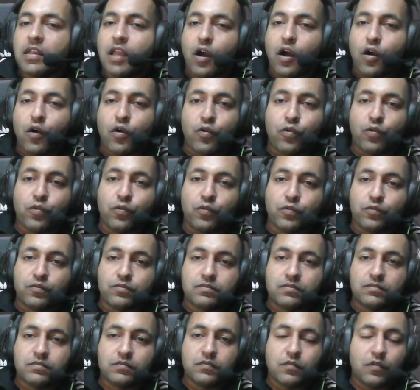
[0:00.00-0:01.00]
Now
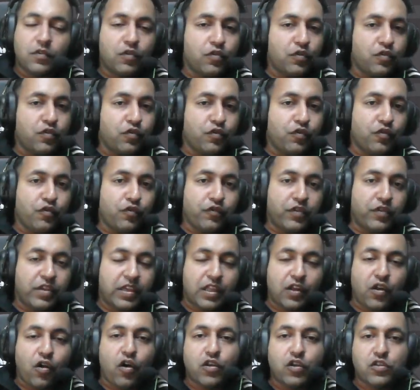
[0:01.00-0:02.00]
we
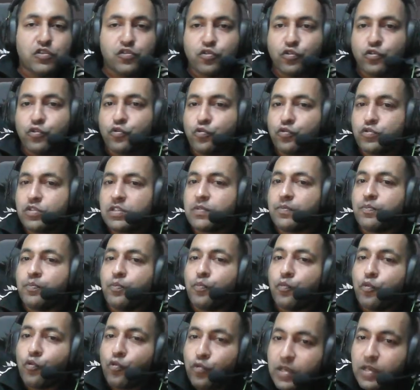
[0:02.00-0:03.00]
can also use
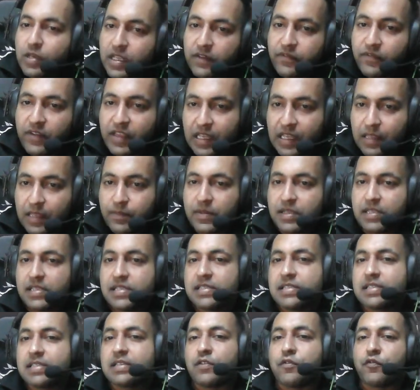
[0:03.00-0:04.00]
Boolean
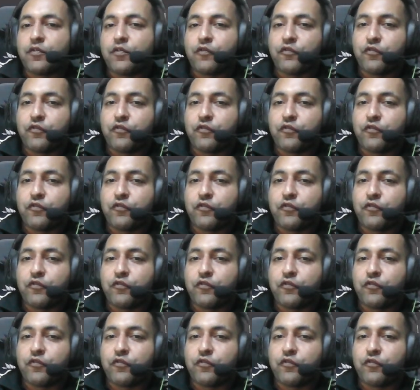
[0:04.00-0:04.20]
variables